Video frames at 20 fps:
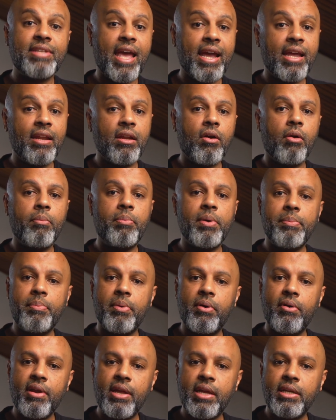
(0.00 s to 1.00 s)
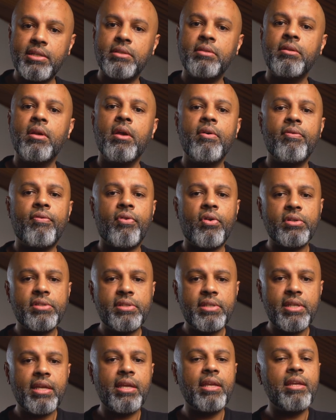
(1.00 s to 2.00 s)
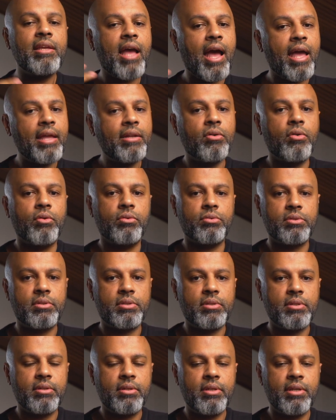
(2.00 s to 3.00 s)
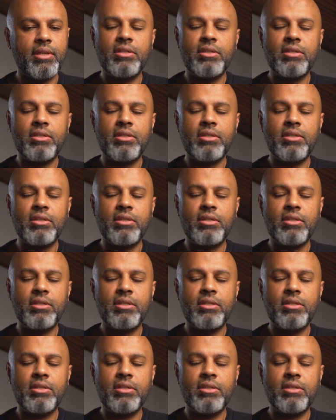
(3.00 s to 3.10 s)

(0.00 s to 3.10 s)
technical preparation for singing high notes.